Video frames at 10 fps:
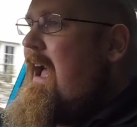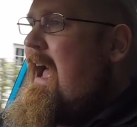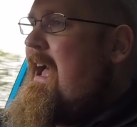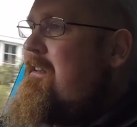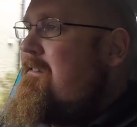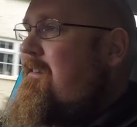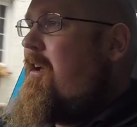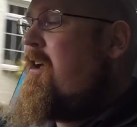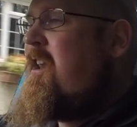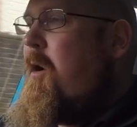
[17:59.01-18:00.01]
And
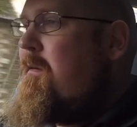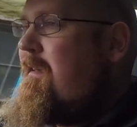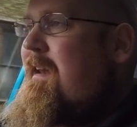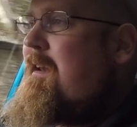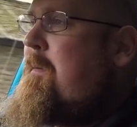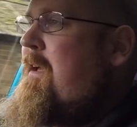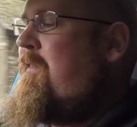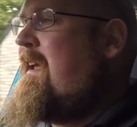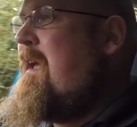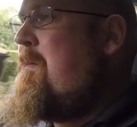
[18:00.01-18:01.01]
I know it's a little bit of
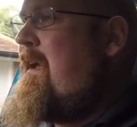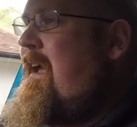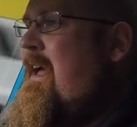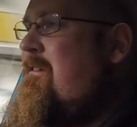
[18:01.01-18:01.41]
a gimmick, and